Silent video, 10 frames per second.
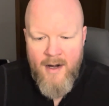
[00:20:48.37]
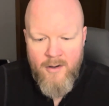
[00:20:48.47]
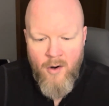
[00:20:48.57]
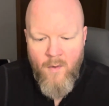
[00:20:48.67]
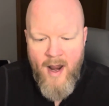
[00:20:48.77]

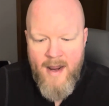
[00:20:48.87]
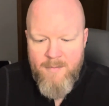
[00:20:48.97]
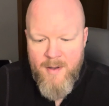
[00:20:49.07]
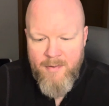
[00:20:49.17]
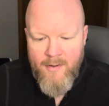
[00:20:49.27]
don't know why
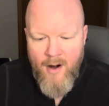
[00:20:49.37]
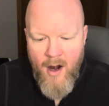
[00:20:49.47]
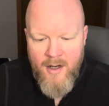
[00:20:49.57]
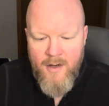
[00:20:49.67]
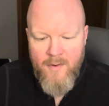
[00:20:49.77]
people are
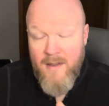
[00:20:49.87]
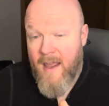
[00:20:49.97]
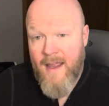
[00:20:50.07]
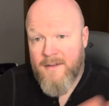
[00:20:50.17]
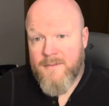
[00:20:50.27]
arguing
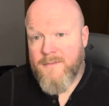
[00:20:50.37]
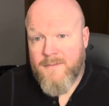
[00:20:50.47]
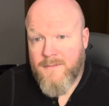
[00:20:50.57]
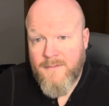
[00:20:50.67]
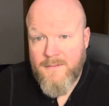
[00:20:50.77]
that.
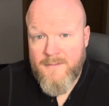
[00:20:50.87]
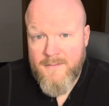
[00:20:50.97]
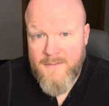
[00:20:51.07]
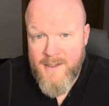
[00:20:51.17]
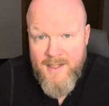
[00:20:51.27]

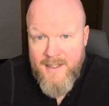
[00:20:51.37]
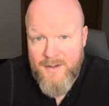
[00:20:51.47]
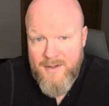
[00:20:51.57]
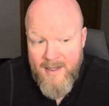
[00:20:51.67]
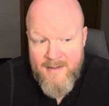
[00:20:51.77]

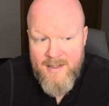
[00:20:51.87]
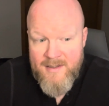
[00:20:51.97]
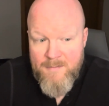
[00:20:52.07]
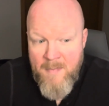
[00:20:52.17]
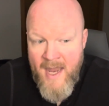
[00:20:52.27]
Because
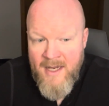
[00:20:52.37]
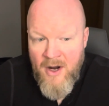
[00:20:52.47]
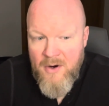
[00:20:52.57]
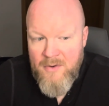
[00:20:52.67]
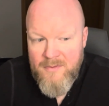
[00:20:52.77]
it's
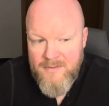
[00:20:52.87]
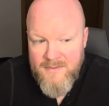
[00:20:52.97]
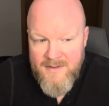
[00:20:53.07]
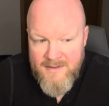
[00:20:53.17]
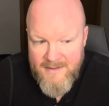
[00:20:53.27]
mango
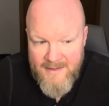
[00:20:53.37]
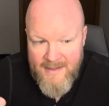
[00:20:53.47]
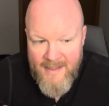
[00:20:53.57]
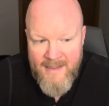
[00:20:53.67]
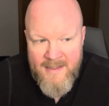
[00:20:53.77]

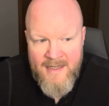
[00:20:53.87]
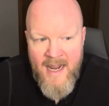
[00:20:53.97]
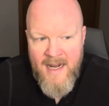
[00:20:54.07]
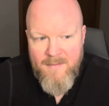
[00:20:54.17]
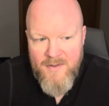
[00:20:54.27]
in the
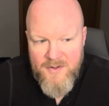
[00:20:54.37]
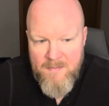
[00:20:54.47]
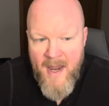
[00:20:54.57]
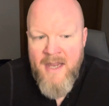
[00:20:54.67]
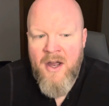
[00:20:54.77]
name. There's
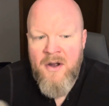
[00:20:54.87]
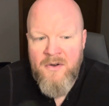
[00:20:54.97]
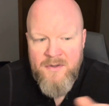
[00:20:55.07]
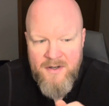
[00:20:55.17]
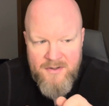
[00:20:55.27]

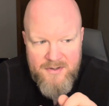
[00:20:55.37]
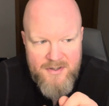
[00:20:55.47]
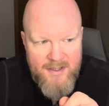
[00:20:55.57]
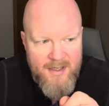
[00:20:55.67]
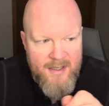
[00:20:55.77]
mango,
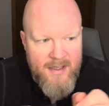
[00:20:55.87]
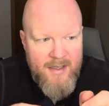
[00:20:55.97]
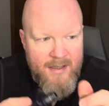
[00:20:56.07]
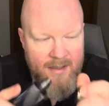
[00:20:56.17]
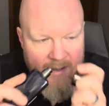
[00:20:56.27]

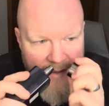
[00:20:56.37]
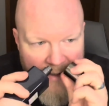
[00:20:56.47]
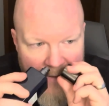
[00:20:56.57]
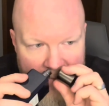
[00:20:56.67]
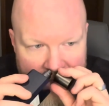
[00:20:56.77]

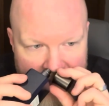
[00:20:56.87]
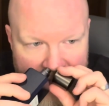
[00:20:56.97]
um